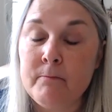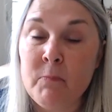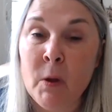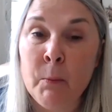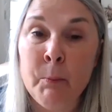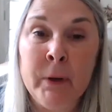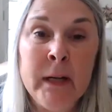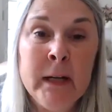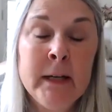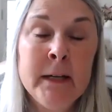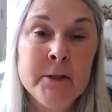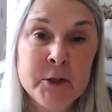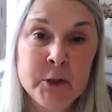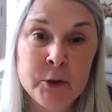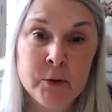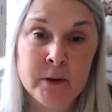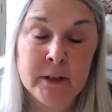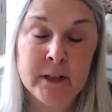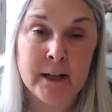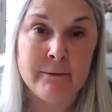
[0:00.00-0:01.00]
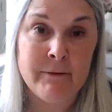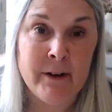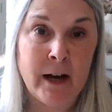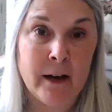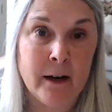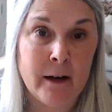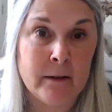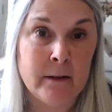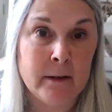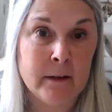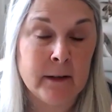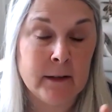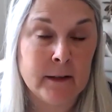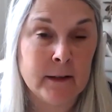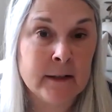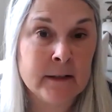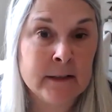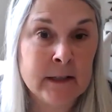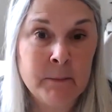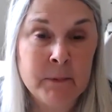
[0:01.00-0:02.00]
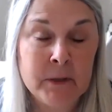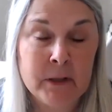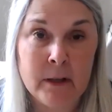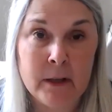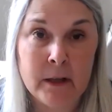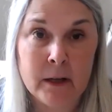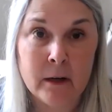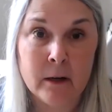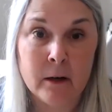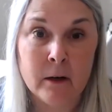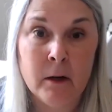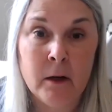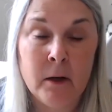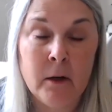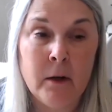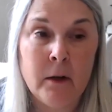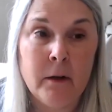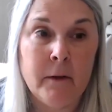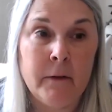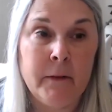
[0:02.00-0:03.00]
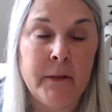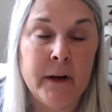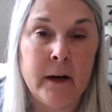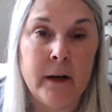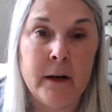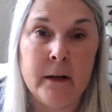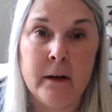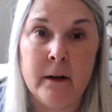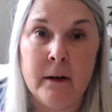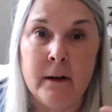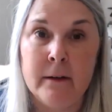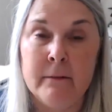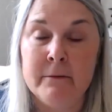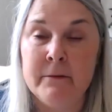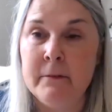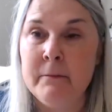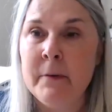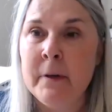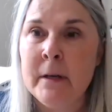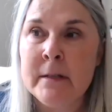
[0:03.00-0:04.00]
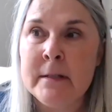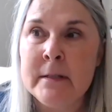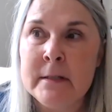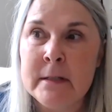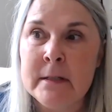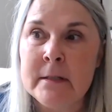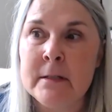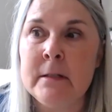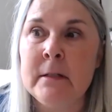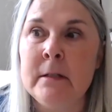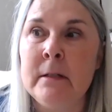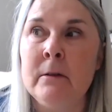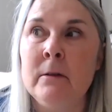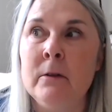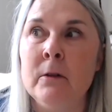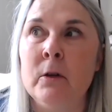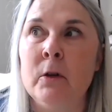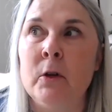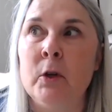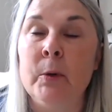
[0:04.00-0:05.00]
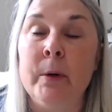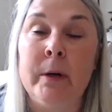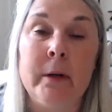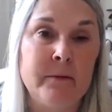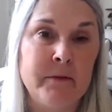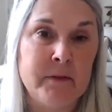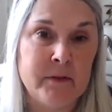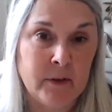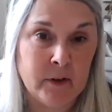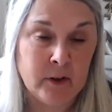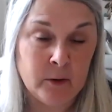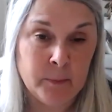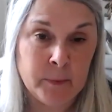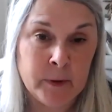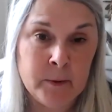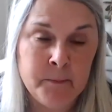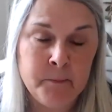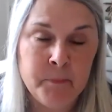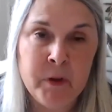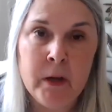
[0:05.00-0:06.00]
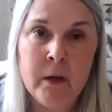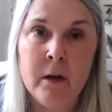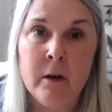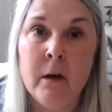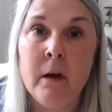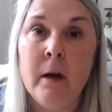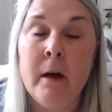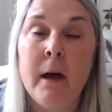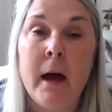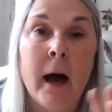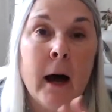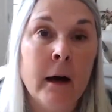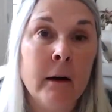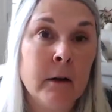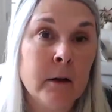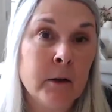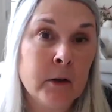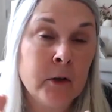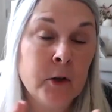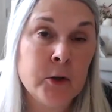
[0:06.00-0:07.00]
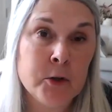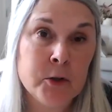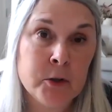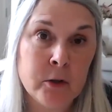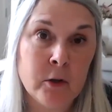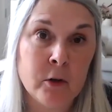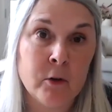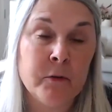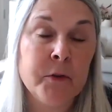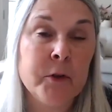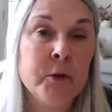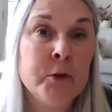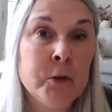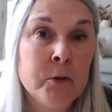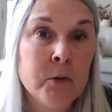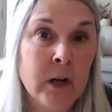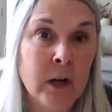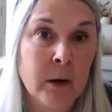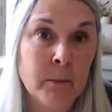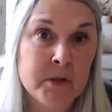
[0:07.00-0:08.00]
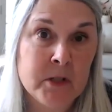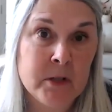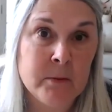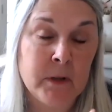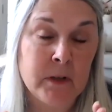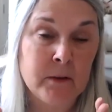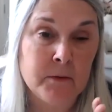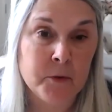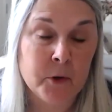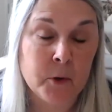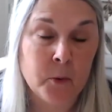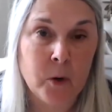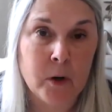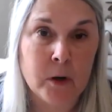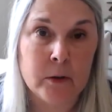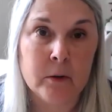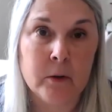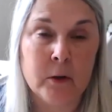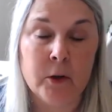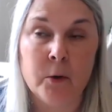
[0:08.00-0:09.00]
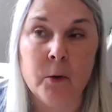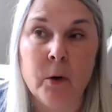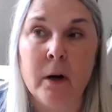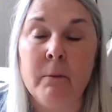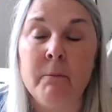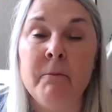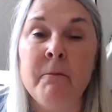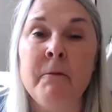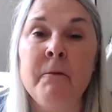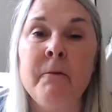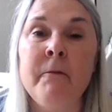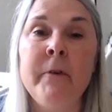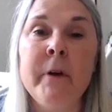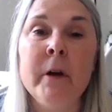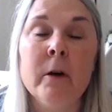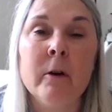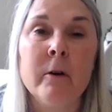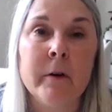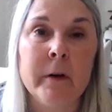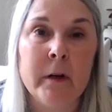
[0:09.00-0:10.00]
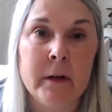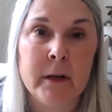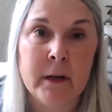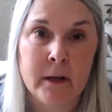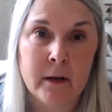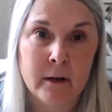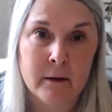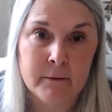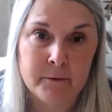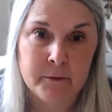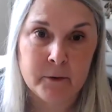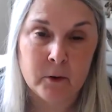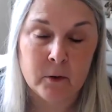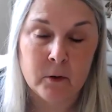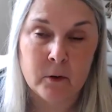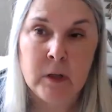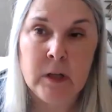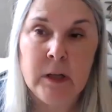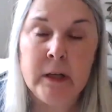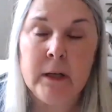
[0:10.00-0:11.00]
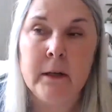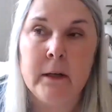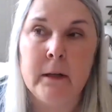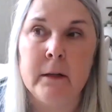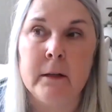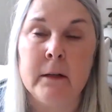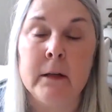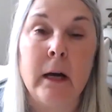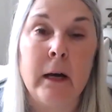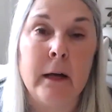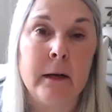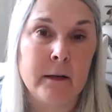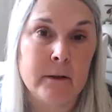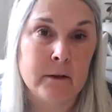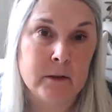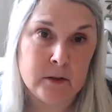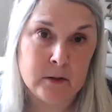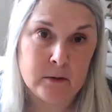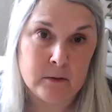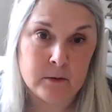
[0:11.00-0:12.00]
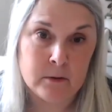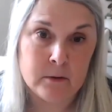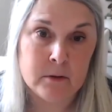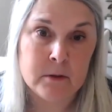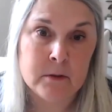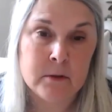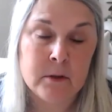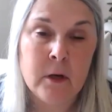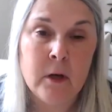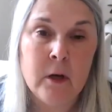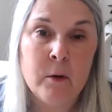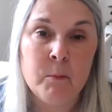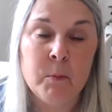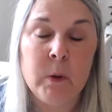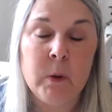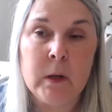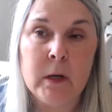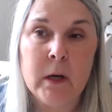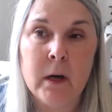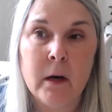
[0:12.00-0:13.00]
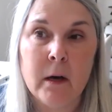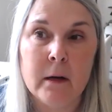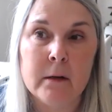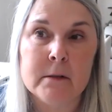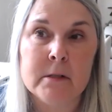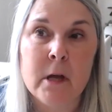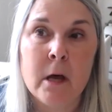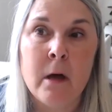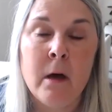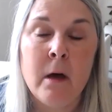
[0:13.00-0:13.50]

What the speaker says: But any student that I've had get accepted there that I've assisted in their creative development, and you should know, if you do come to me for Waterloo, I'm very careful in guiding students, because